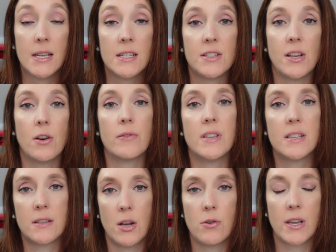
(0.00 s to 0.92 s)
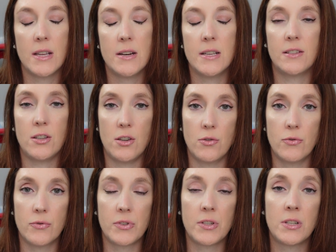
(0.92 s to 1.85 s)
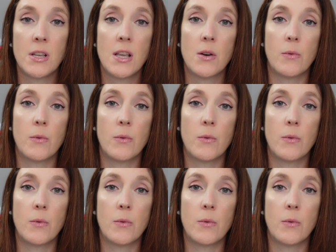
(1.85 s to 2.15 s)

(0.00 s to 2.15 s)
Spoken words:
So this token is used